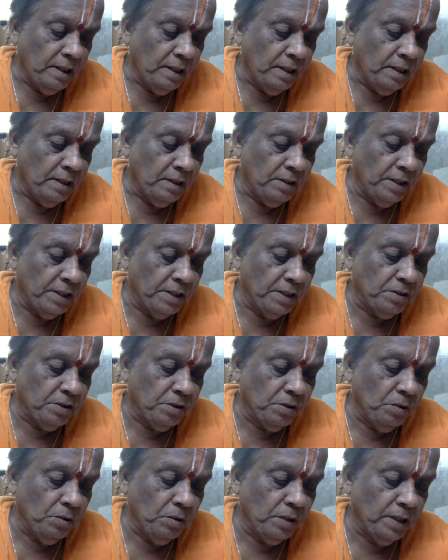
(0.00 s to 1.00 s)

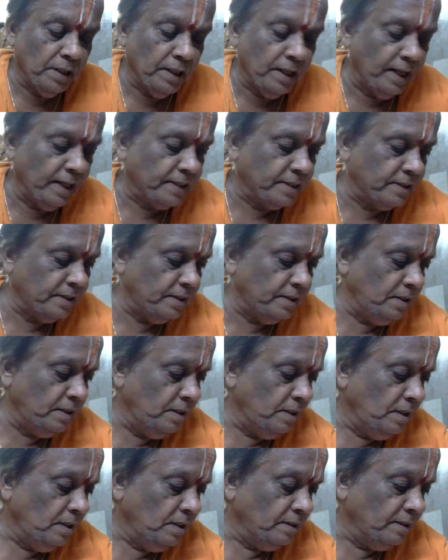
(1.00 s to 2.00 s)
execute an act
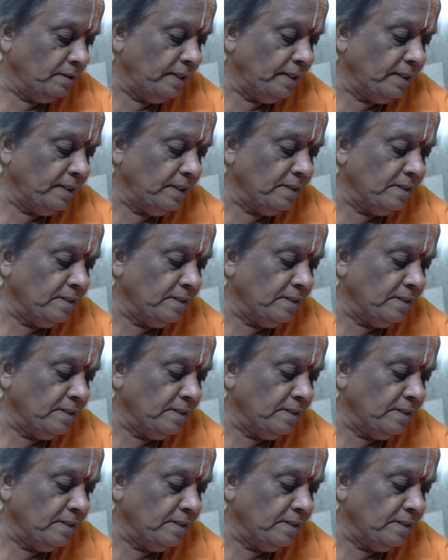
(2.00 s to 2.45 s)
that is